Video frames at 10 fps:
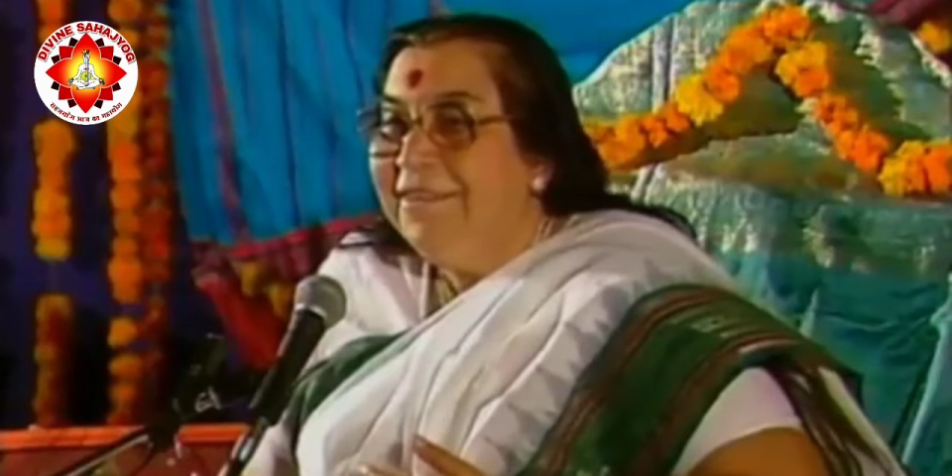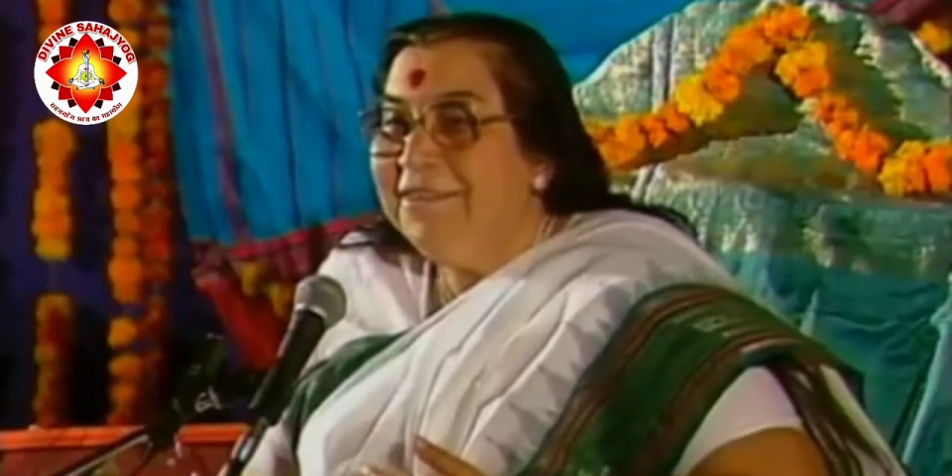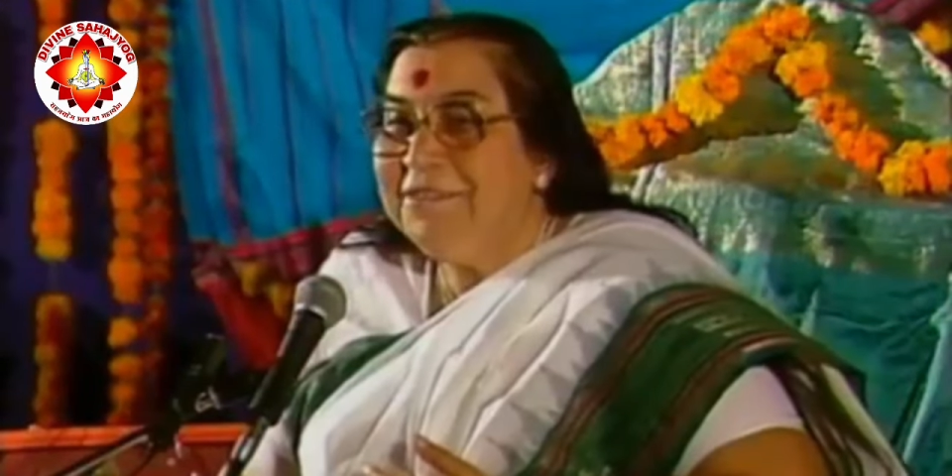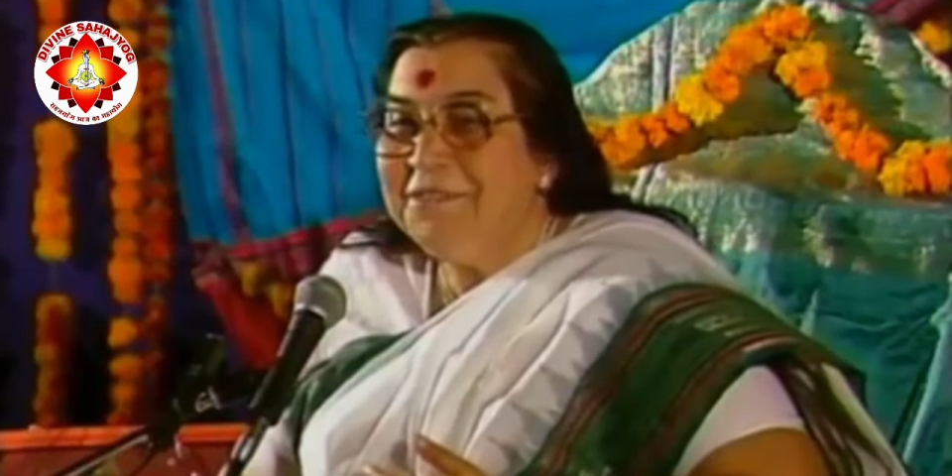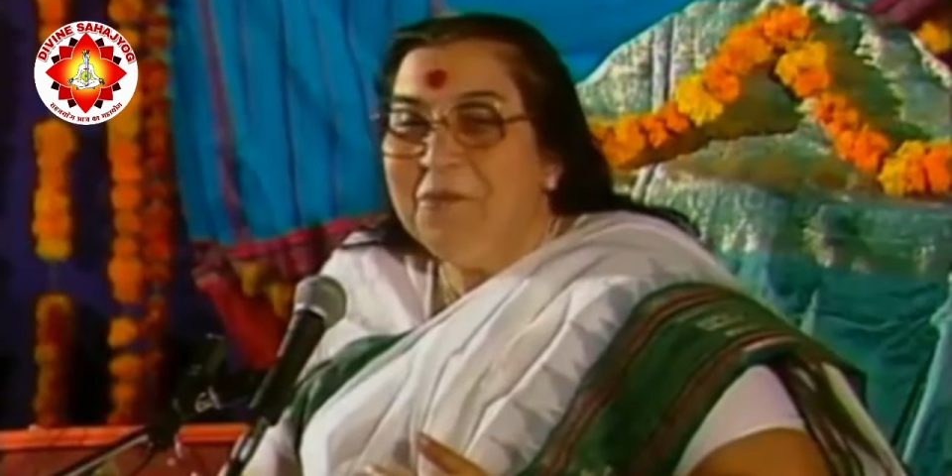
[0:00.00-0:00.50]

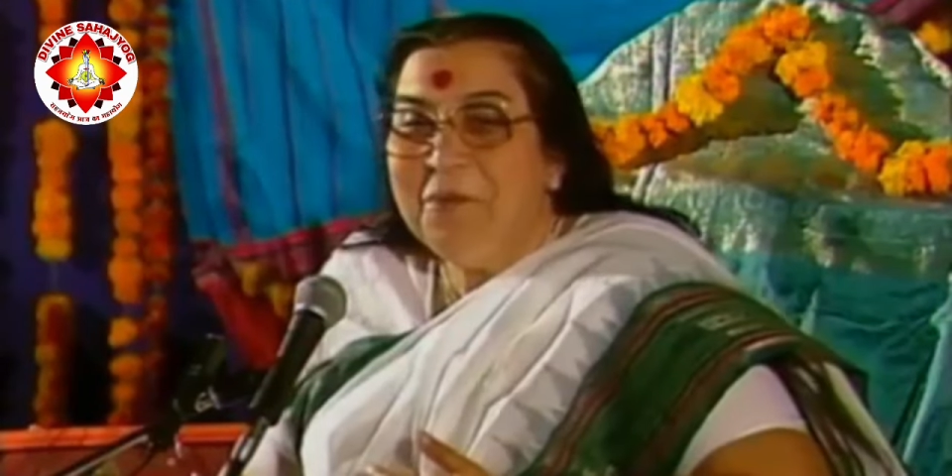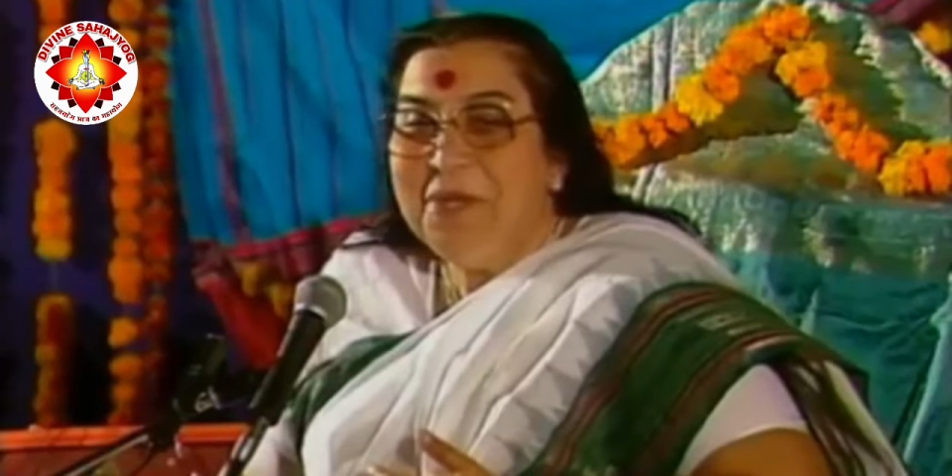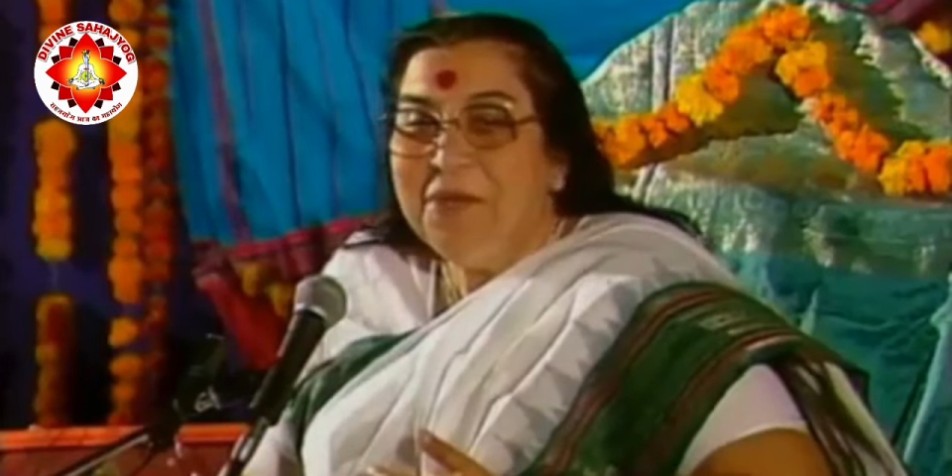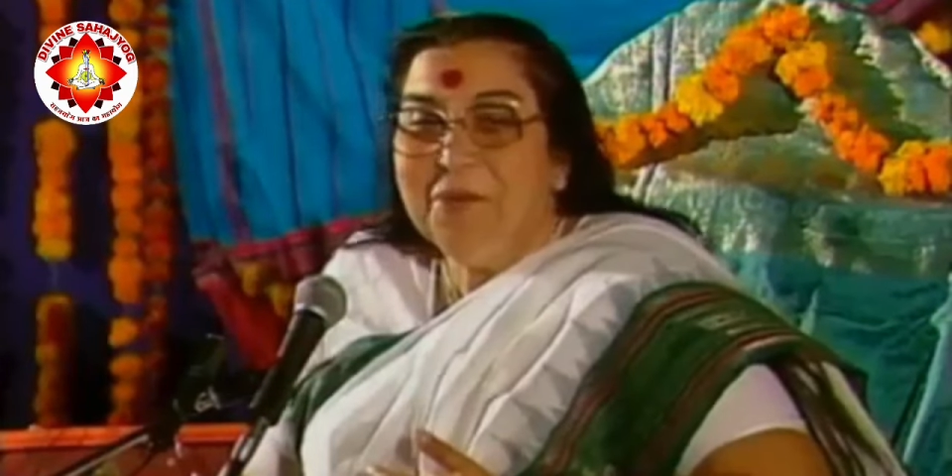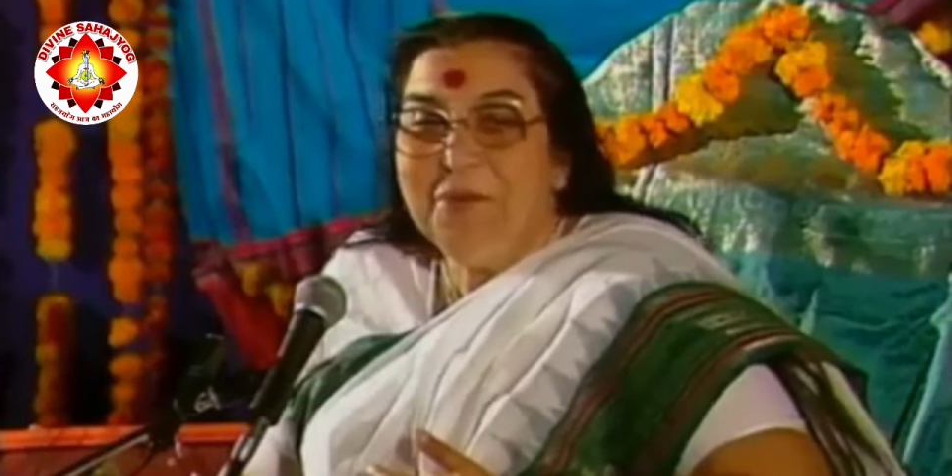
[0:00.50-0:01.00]
It's so very
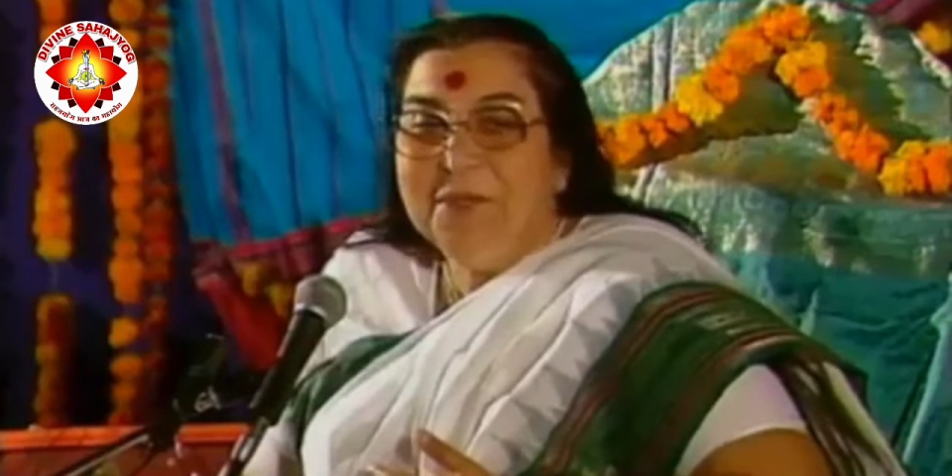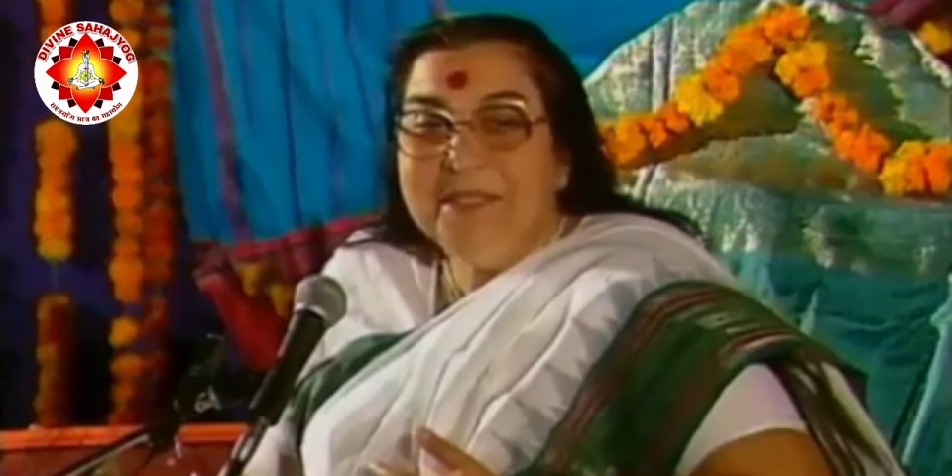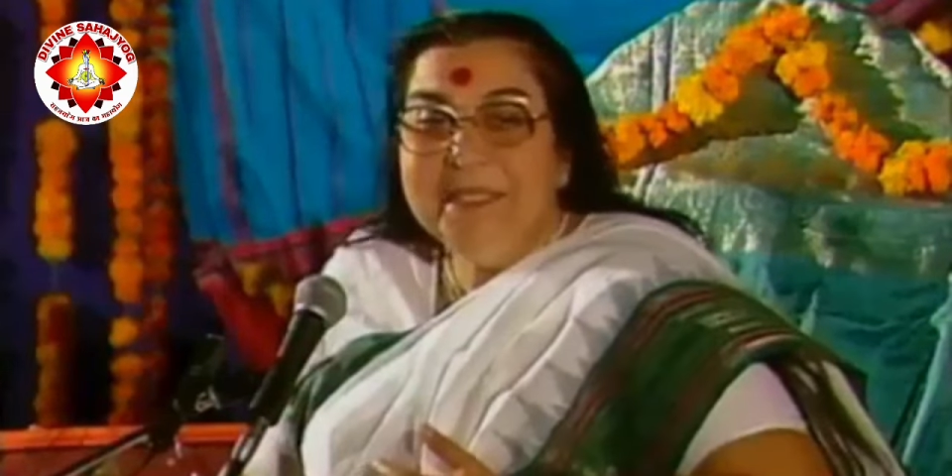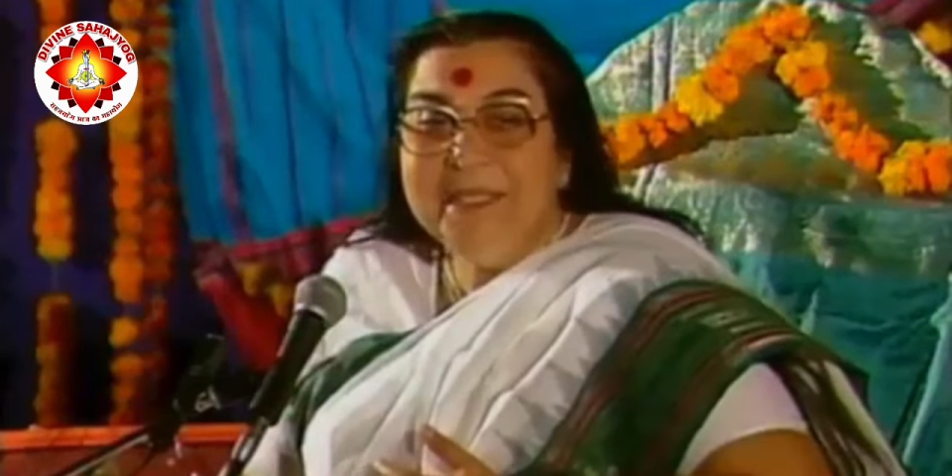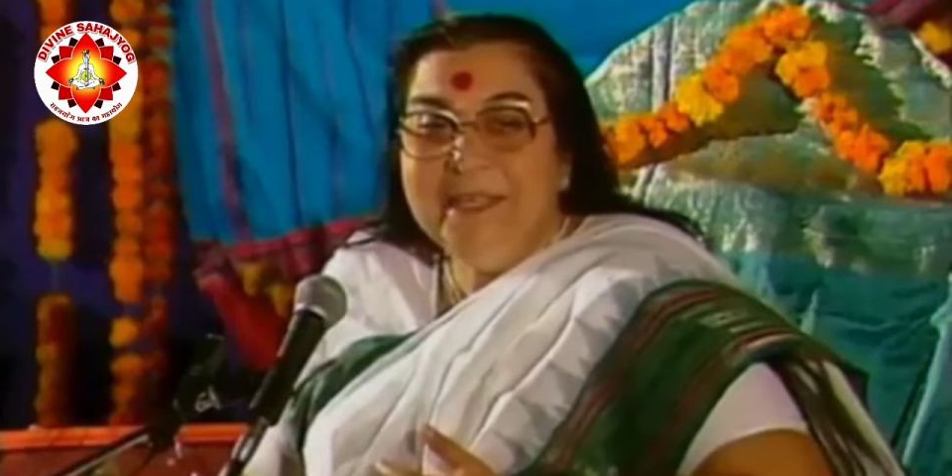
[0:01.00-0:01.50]
cold,
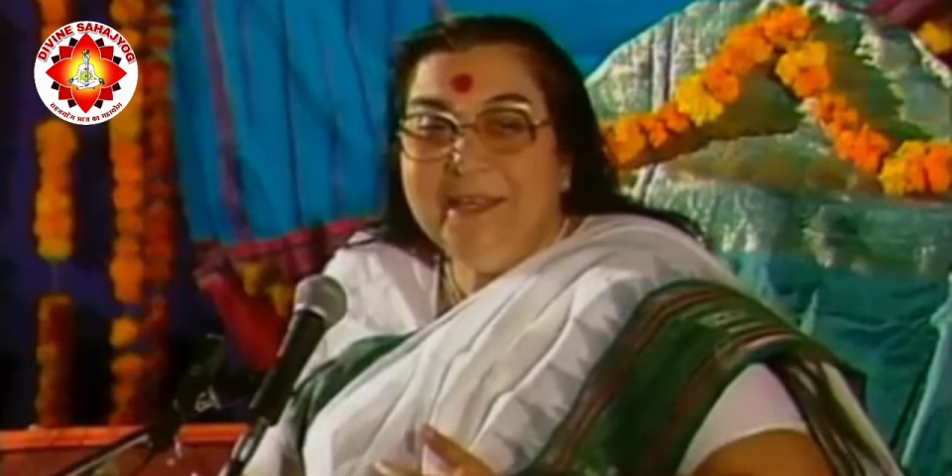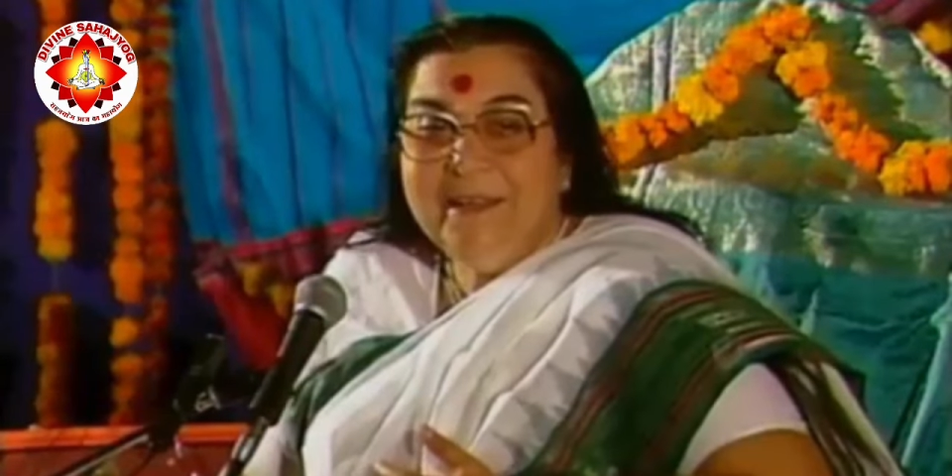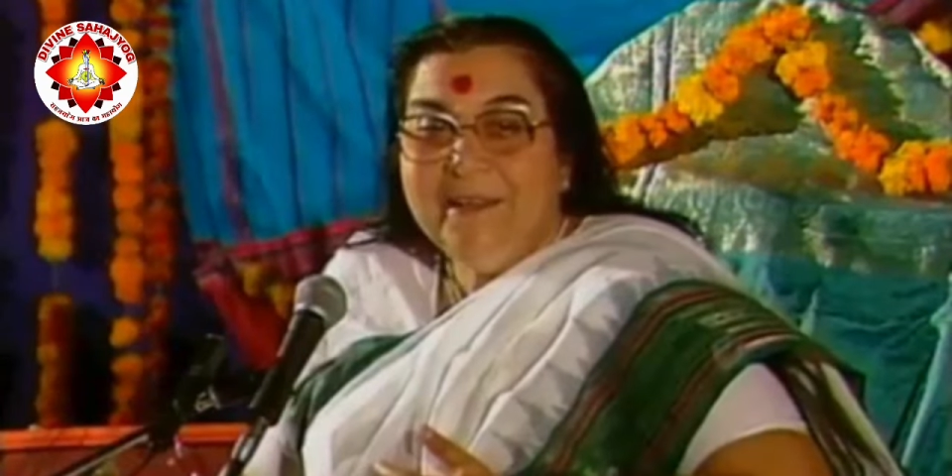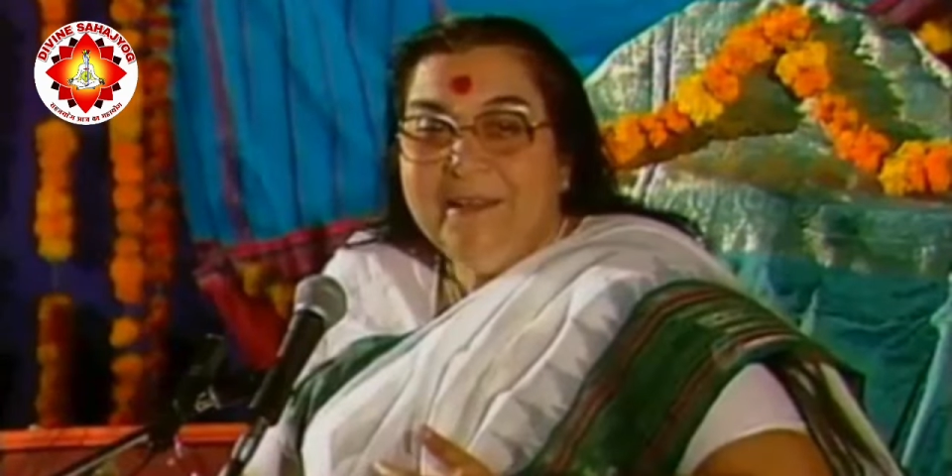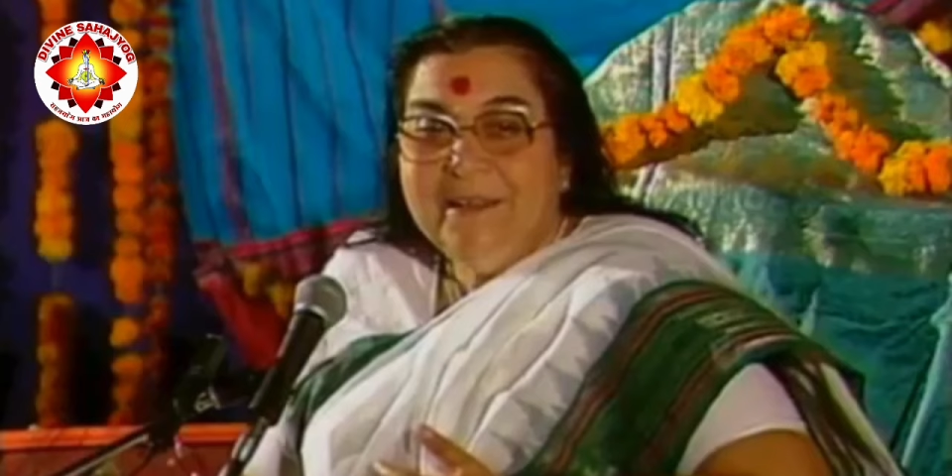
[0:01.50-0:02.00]
isn't it?